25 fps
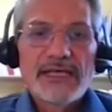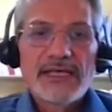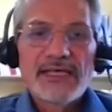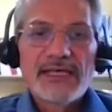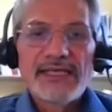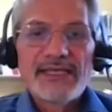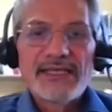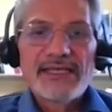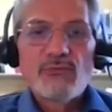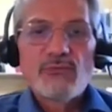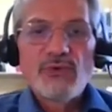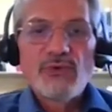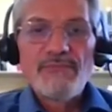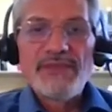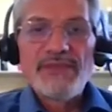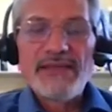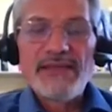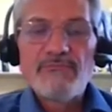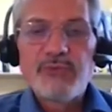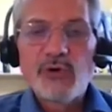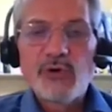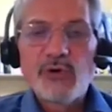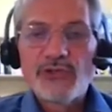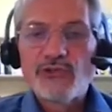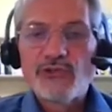will be
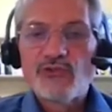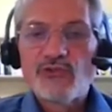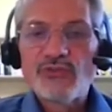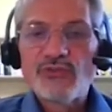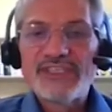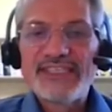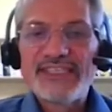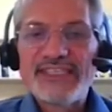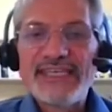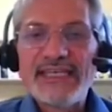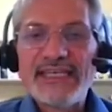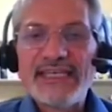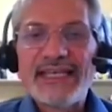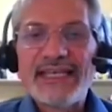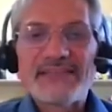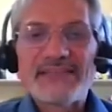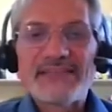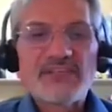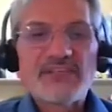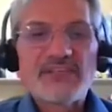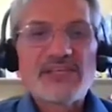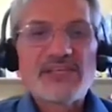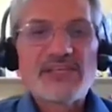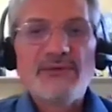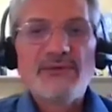important to deal,
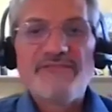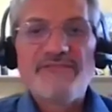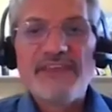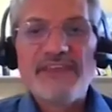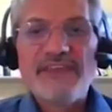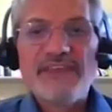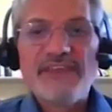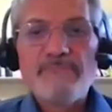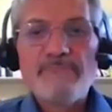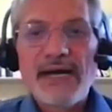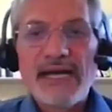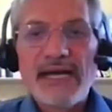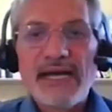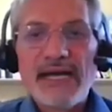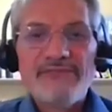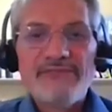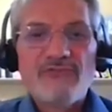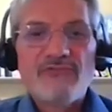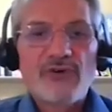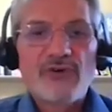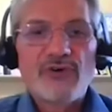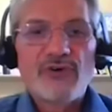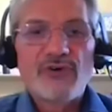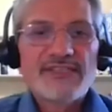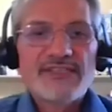especially with the impact in the
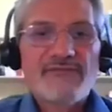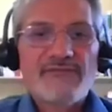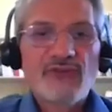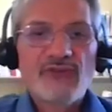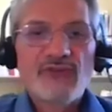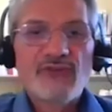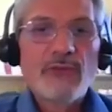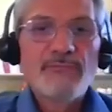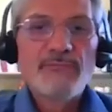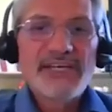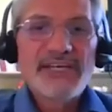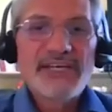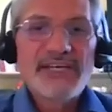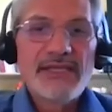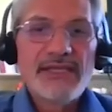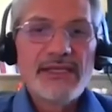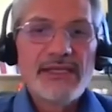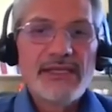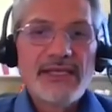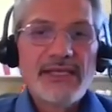rest of the company,